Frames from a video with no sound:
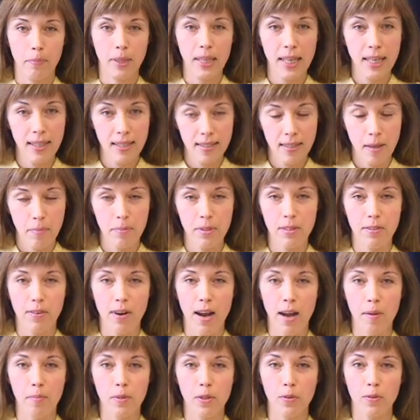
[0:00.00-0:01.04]
Please
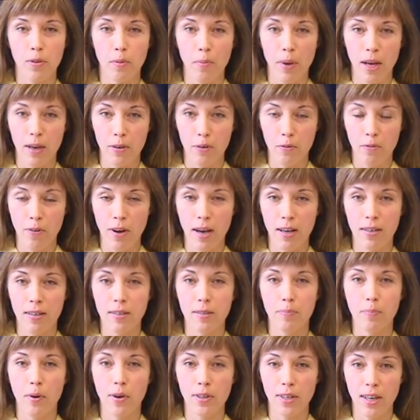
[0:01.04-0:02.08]
subscribe to the
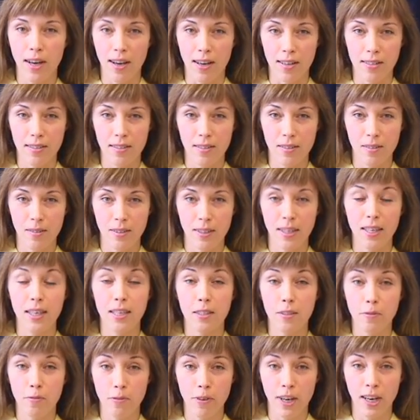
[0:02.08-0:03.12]
Microfinance podcast.
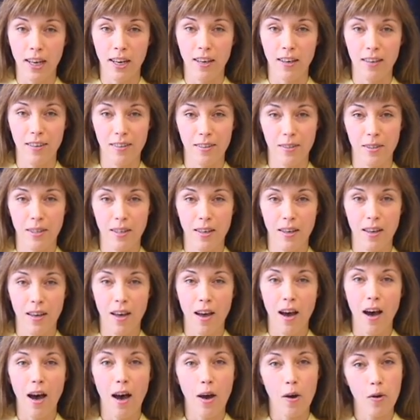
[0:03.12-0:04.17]
It's free.
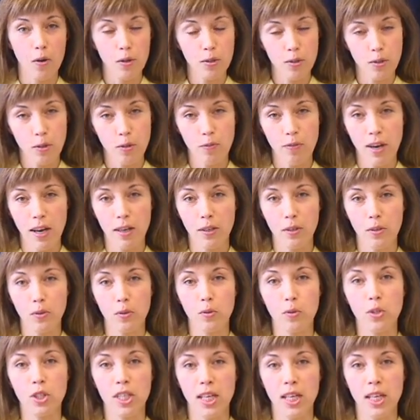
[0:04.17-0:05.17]
I also invite you to